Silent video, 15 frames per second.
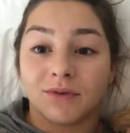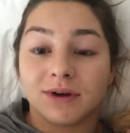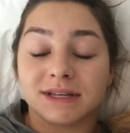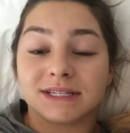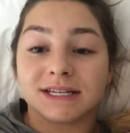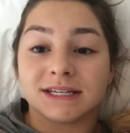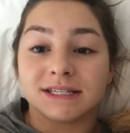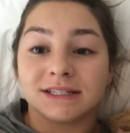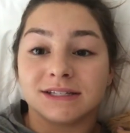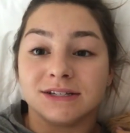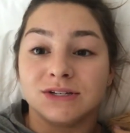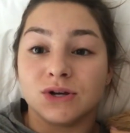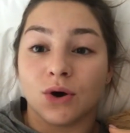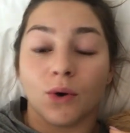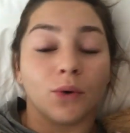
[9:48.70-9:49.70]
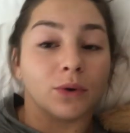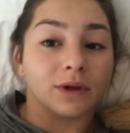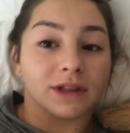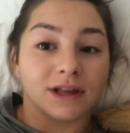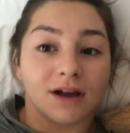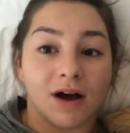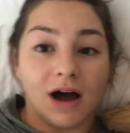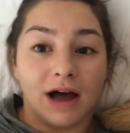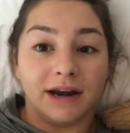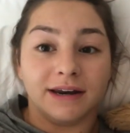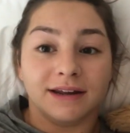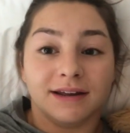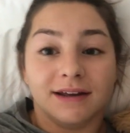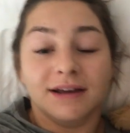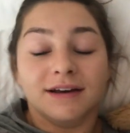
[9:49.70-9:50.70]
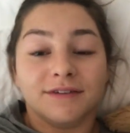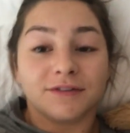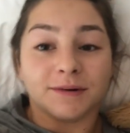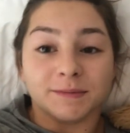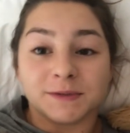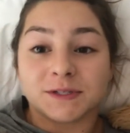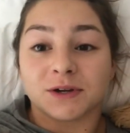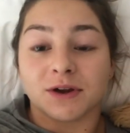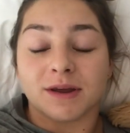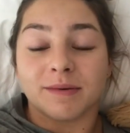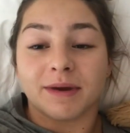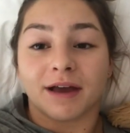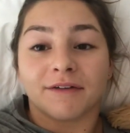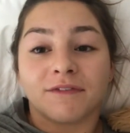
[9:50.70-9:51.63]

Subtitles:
voice is totally gone from screaming.